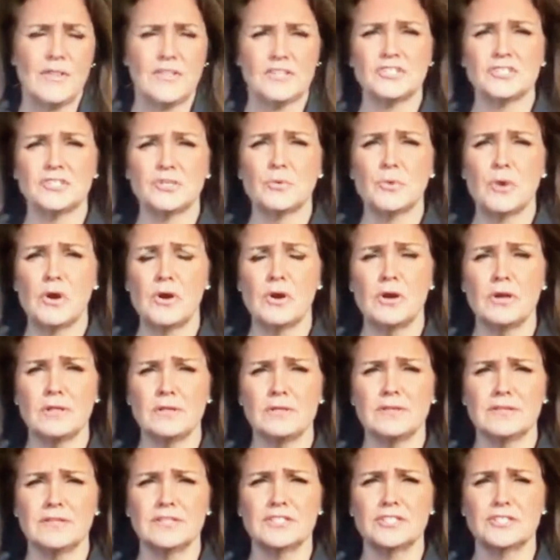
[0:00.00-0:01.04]
Well, this is a rural
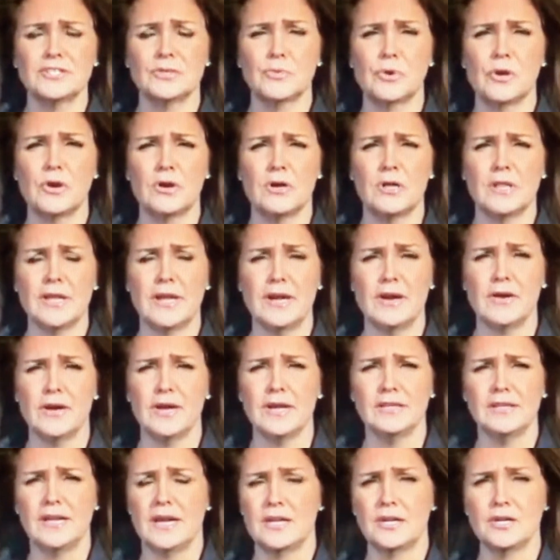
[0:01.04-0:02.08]
this is a rural
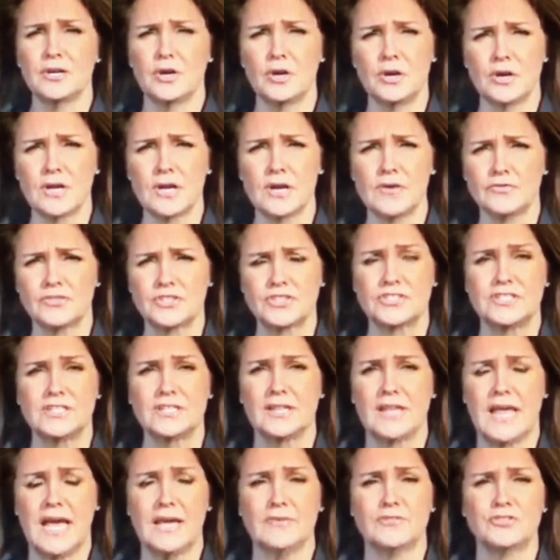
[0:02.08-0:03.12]
area, not unheard of to
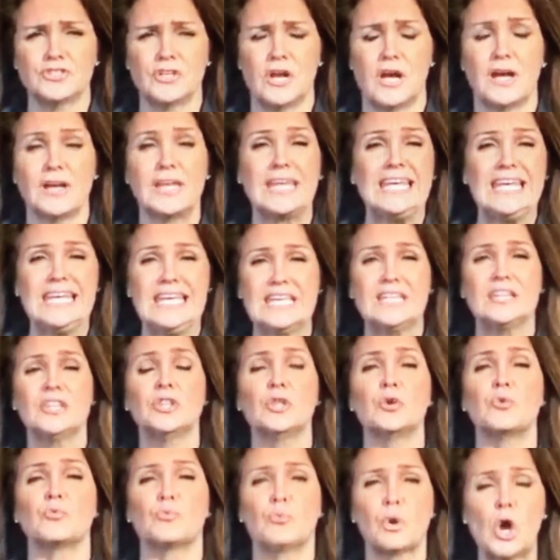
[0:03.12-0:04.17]
see livestock
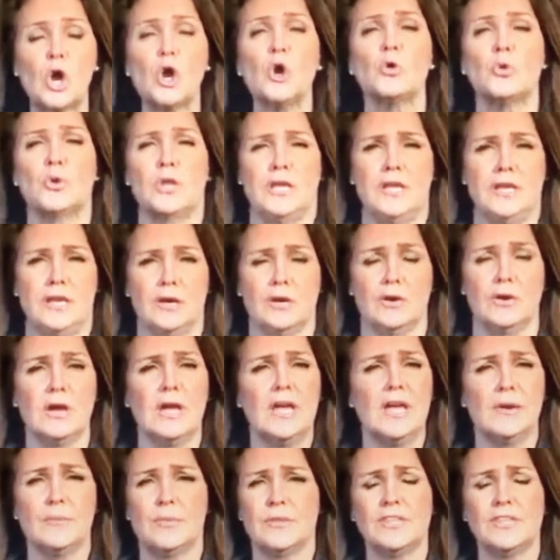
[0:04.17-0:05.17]
in the road here,